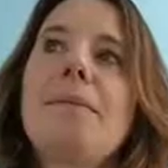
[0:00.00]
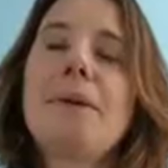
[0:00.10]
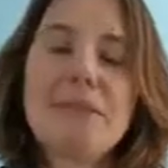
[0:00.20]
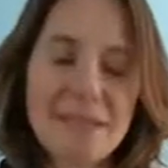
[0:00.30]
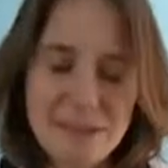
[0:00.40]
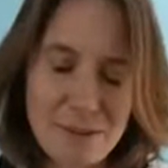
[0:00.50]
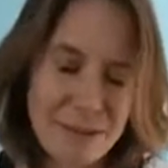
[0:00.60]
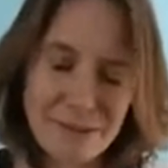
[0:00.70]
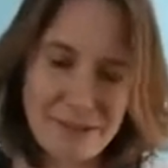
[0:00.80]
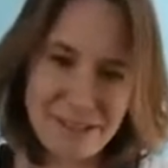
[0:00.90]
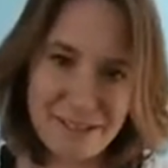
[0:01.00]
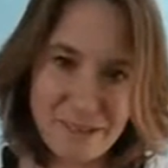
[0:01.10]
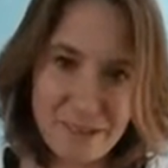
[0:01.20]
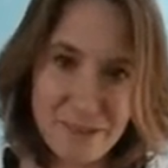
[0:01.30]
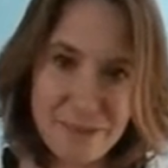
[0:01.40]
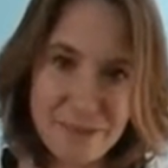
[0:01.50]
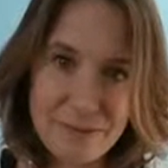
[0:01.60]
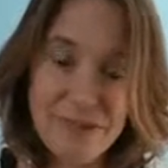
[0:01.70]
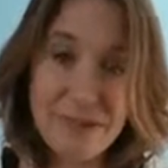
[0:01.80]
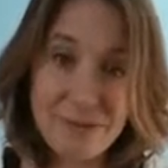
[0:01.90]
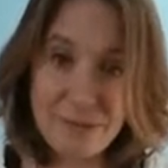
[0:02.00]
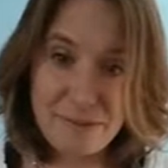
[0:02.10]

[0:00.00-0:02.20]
Because that's what we're all here to do, to live